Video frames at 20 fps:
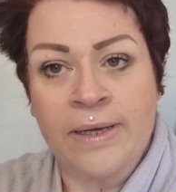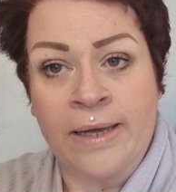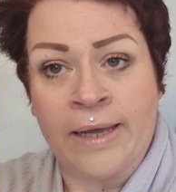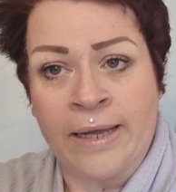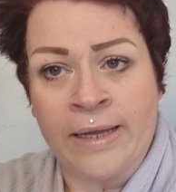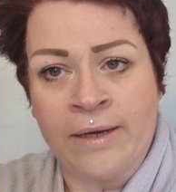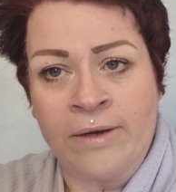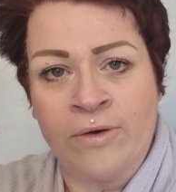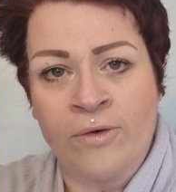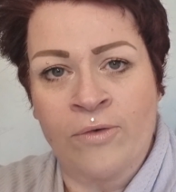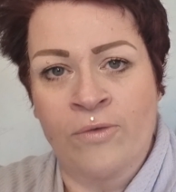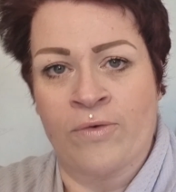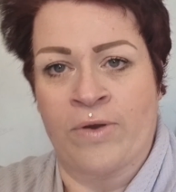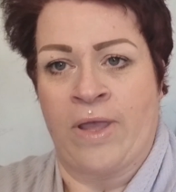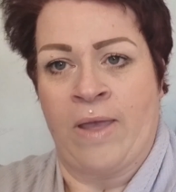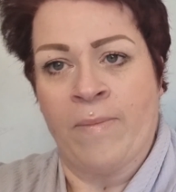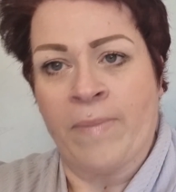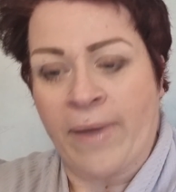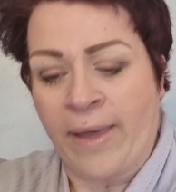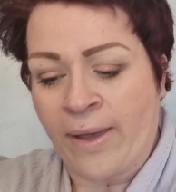
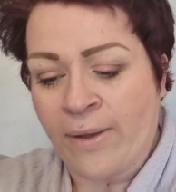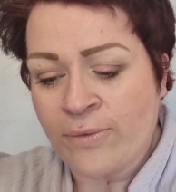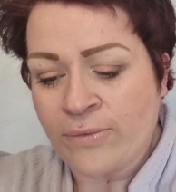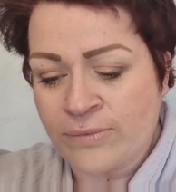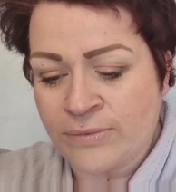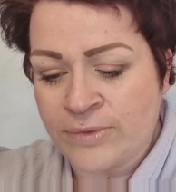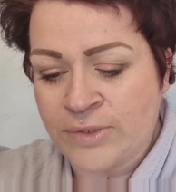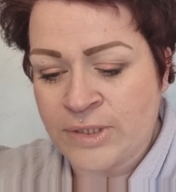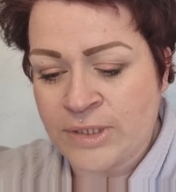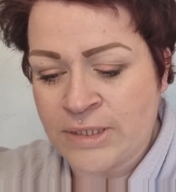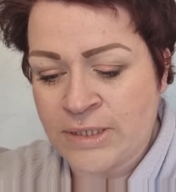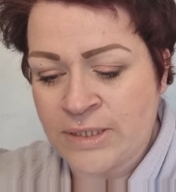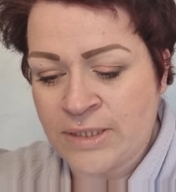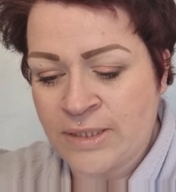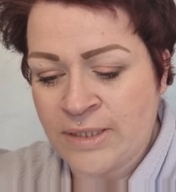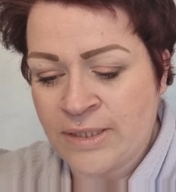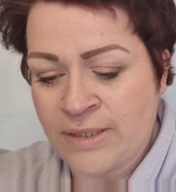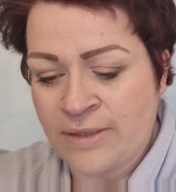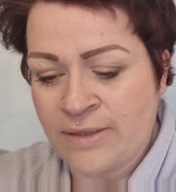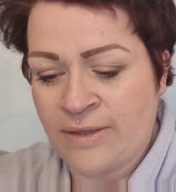angry about.
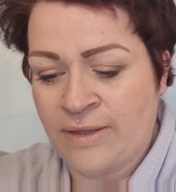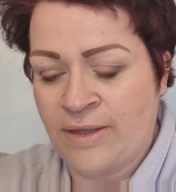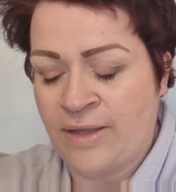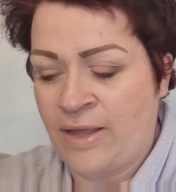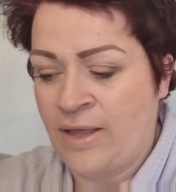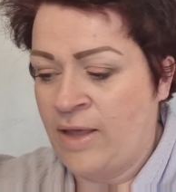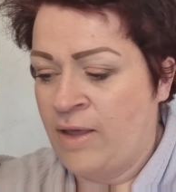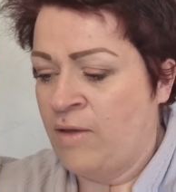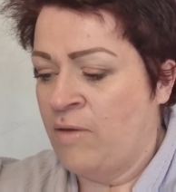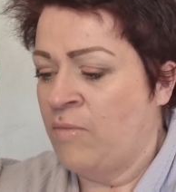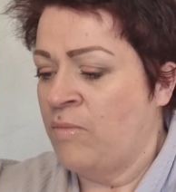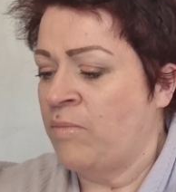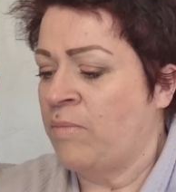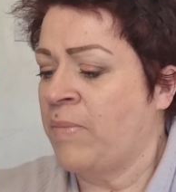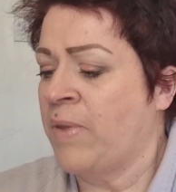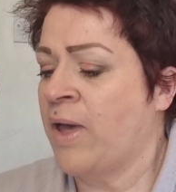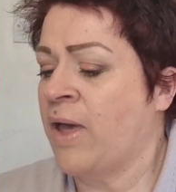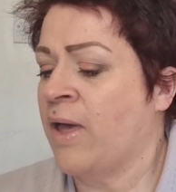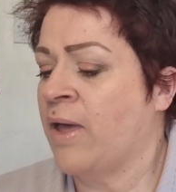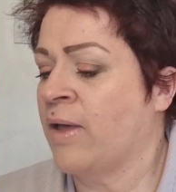
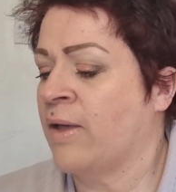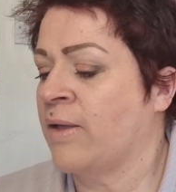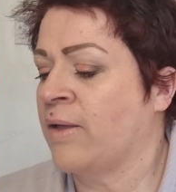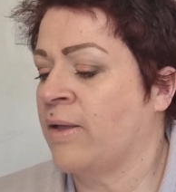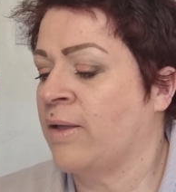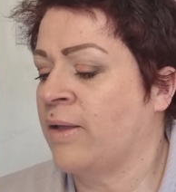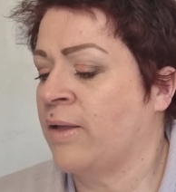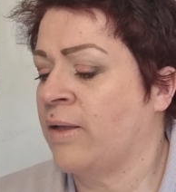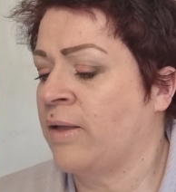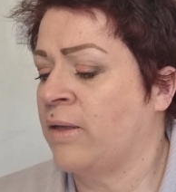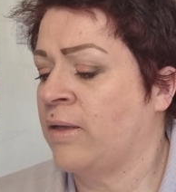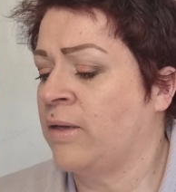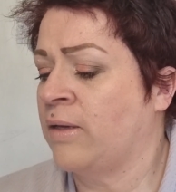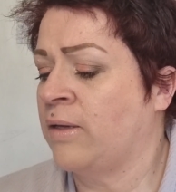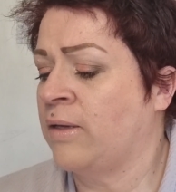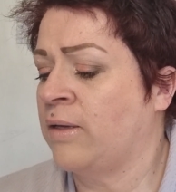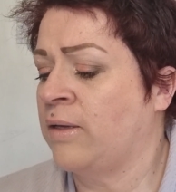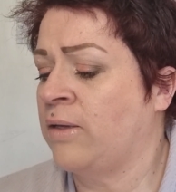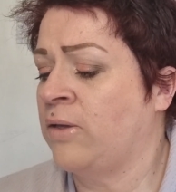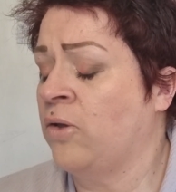But
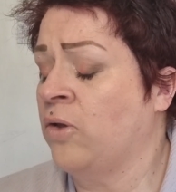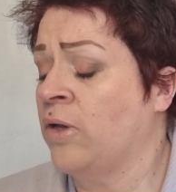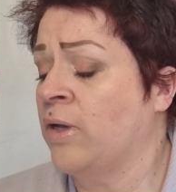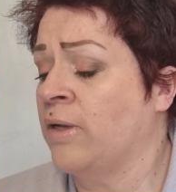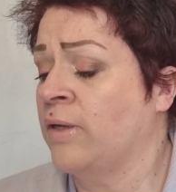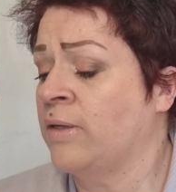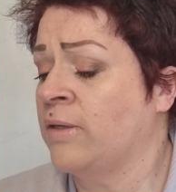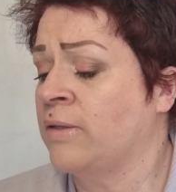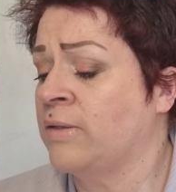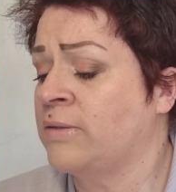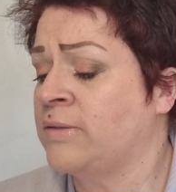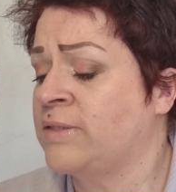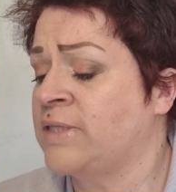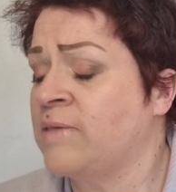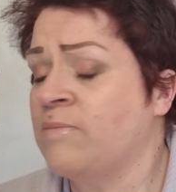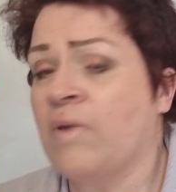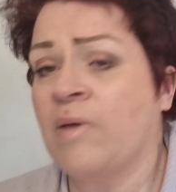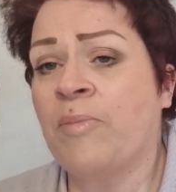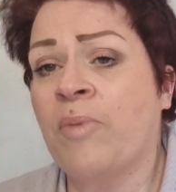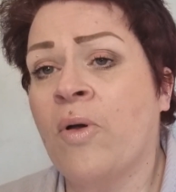you can
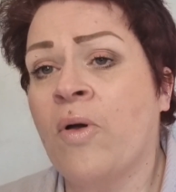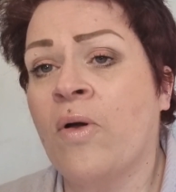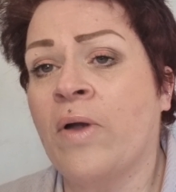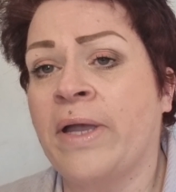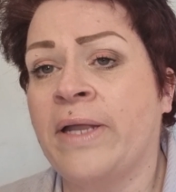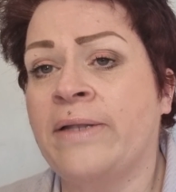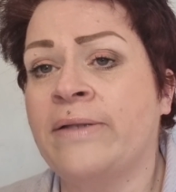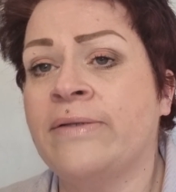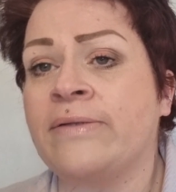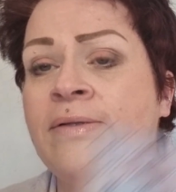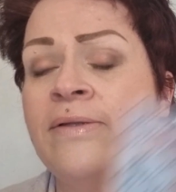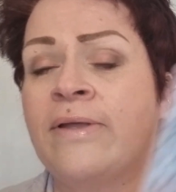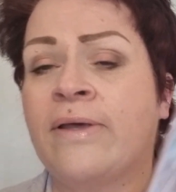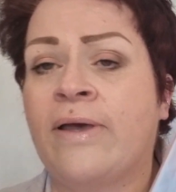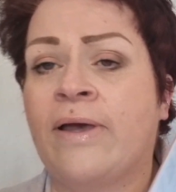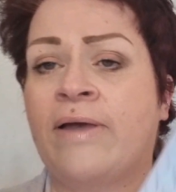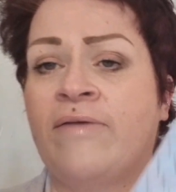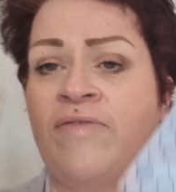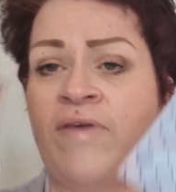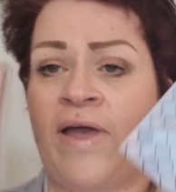see my point that
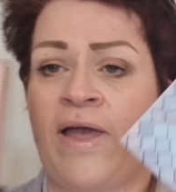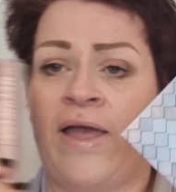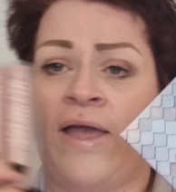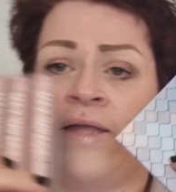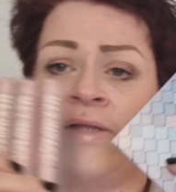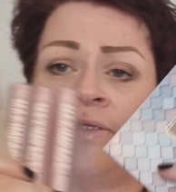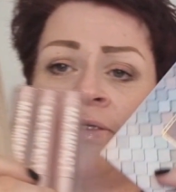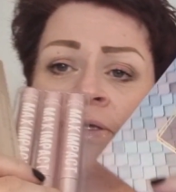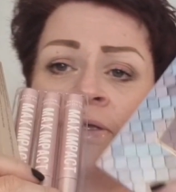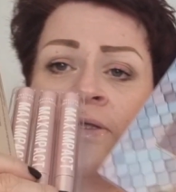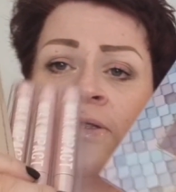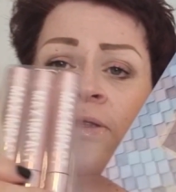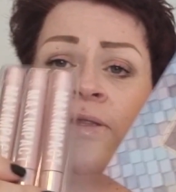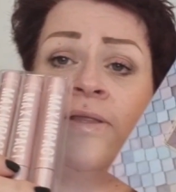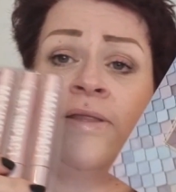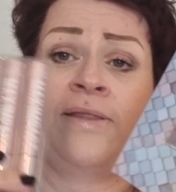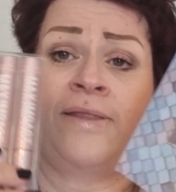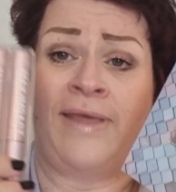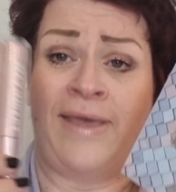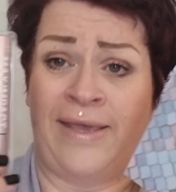I've had
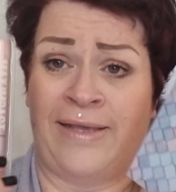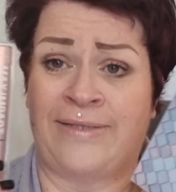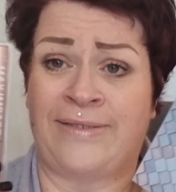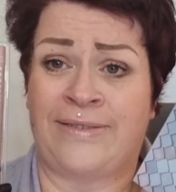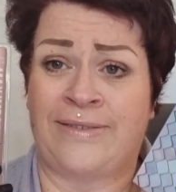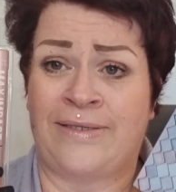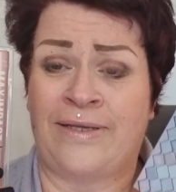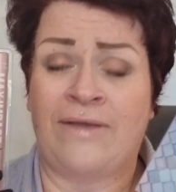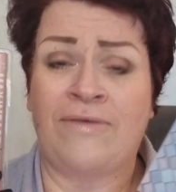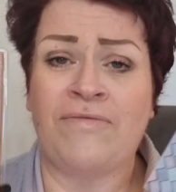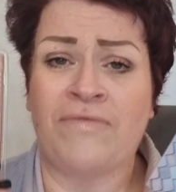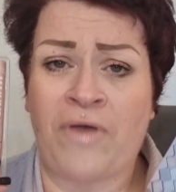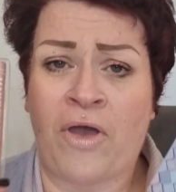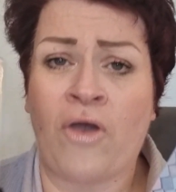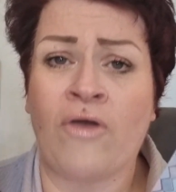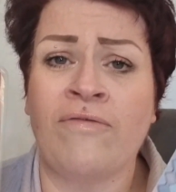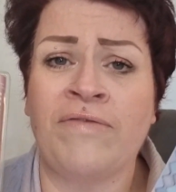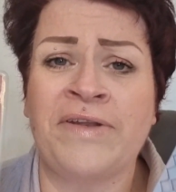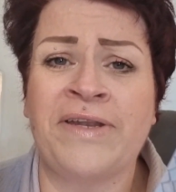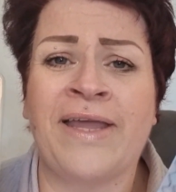this for
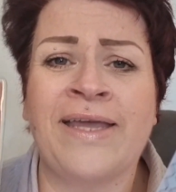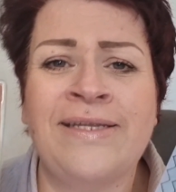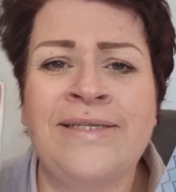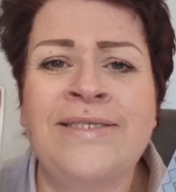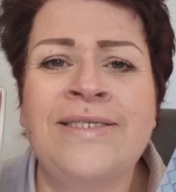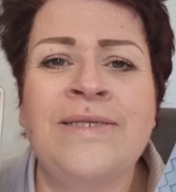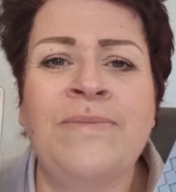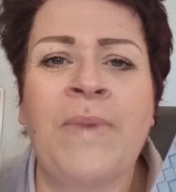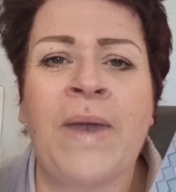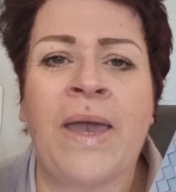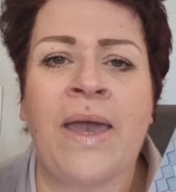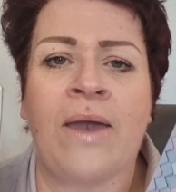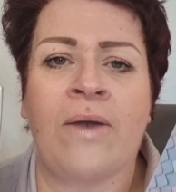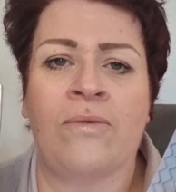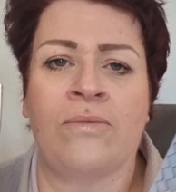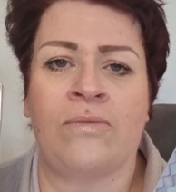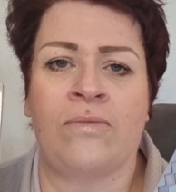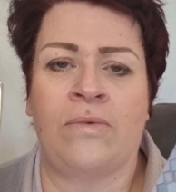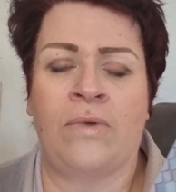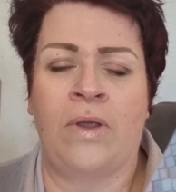over
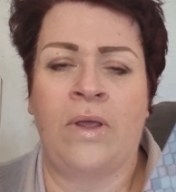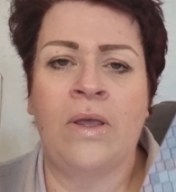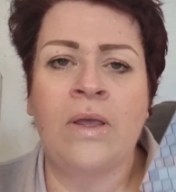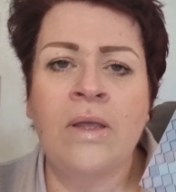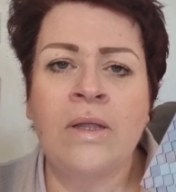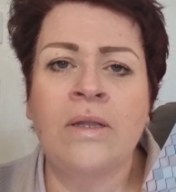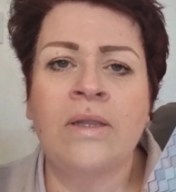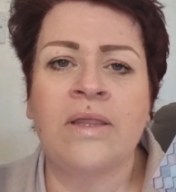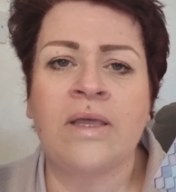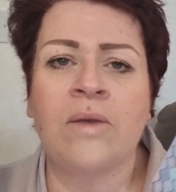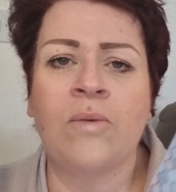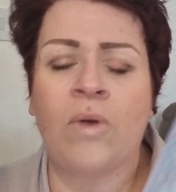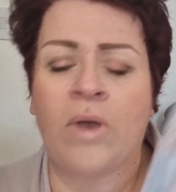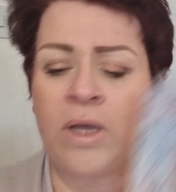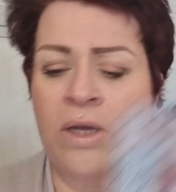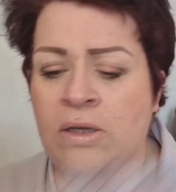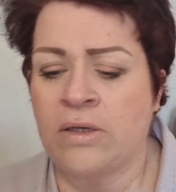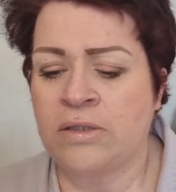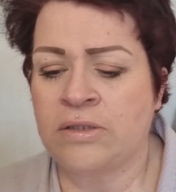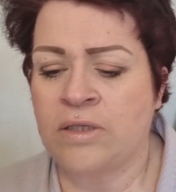£90. Think what I
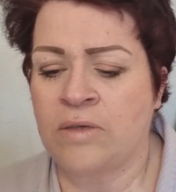could have